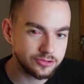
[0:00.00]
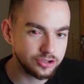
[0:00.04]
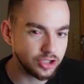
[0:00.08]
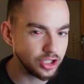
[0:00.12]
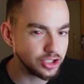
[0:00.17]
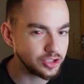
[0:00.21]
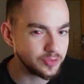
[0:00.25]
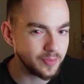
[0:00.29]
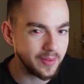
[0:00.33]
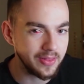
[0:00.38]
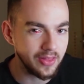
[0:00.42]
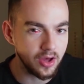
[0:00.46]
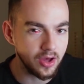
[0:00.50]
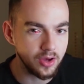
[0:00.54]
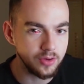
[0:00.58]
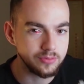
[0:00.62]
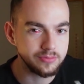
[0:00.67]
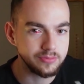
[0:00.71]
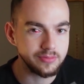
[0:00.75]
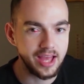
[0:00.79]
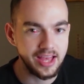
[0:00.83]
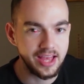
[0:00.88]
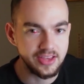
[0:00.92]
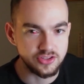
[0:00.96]
Trust me
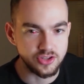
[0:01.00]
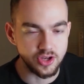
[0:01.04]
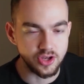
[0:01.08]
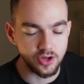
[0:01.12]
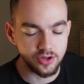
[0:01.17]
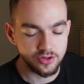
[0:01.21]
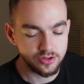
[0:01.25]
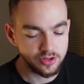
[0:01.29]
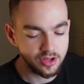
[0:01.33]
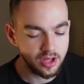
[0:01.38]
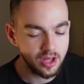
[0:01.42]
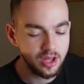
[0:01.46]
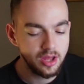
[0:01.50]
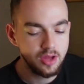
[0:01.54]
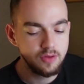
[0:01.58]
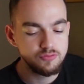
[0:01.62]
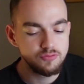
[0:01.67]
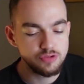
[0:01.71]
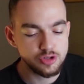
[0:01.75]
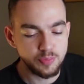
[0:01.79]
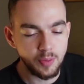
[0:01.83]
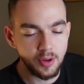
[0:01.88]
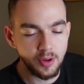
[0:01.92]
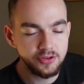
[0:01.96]
though, it's good.
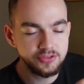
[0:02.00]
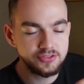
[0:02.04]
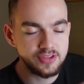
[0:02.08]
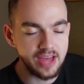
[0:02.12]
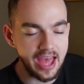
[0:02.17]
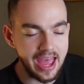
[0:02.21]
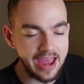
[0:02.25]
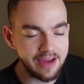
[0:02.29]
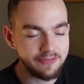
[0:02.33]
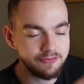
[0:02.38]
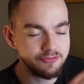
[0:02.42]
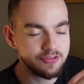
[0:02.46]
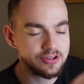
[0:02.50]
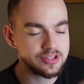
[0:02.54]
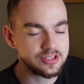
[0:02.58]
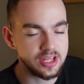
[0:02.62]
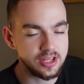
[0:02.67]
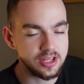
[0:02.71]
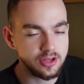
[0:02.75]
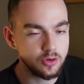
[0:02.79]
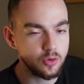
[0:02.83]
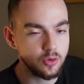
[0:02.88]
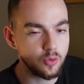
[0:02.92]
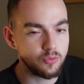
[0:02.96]
Respond to every
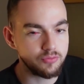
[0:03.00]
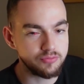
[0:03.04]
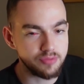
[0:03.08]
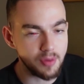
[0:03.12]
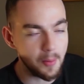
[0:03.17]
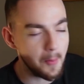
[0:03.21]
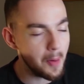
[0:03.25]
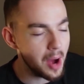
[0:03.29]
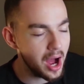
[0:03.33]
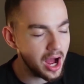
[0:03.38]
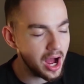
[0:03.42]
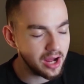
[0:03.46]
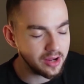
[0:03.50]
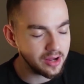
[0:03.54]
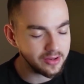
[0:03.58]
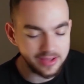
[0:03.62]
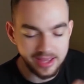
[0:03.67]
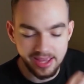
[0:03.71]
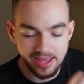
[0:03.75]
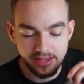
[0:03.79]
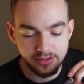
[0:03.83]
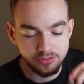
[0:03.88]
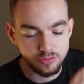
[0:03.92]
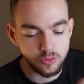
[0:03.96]
single
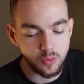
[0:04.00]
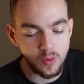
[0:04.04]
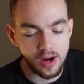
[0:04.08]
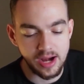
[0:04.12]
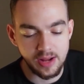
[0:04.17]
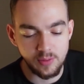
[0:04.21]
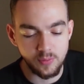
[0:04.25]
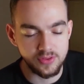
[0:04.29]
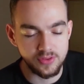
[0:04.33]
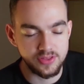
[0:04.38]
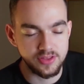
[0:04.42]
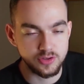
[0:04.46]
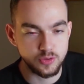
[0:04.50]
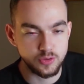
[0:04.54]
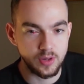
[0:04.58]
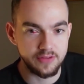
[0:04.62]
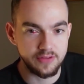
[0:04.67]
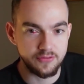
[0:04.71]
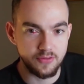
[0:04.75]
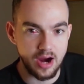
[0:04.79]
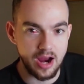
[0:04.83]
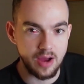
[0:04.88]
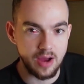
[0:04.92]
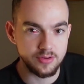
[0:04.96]
remark within
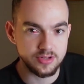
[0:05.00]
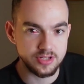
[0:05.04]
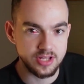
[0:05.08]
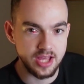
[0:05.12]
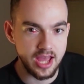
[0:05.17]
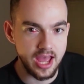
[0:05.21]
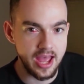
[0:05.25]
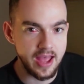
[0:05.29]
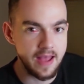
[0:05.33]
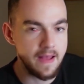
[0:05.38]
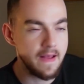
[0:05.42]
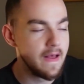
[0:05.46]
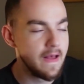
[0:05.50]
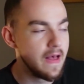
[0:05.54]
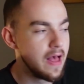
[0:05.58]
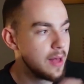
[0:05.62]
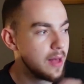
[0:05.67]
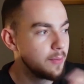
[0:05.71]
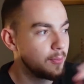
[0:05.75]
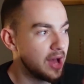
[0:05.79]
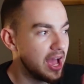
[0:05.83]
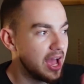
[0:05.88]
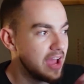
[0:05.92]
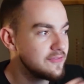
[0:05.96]
24 hours, okay?
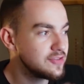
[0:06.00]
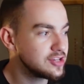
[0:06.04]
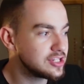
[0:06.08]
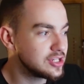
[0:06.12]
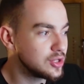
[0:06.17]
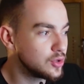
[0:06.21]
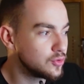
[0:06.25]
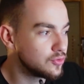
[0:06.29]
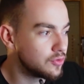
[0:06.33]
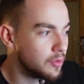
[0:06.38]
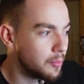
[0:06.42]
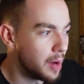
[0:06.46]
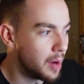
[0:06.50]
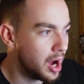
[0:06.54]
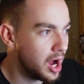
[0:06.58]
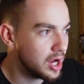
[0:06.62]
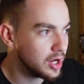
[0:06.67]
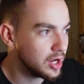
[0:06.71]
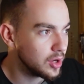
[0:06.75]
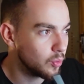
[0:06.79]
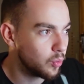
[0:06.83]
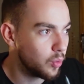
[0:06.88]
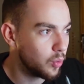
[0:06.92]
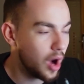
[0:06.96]
By every single
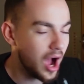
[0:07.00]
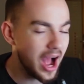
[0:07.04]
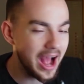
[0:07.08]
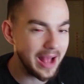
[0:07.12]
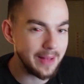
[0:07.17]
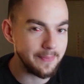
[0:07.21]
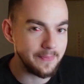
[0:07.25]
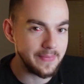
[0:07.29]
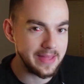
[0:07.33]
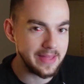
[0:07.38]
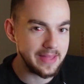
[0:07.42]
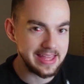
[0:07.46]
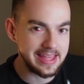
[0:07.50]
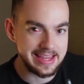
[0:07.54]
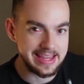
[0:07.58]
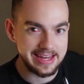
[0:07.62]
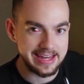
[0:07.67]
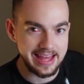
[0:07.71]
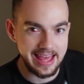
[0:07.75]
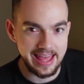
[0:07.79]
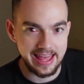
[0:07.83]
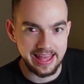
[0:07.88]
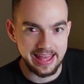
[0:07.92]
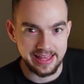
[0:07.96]
remark, what I
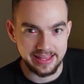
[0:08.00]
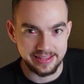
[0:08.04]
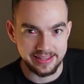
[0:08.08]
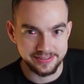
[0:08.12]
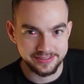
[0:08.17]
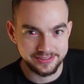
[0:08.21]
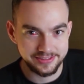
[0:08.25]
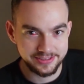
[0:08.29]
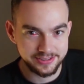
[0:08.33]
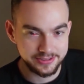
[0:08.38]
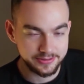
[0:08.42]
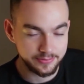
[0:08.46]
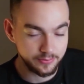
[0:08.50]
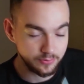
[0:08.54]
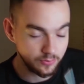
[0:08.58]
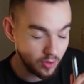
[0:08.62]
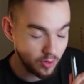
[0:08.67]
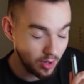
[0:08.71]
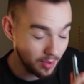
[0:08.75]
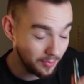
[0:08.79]
mean is,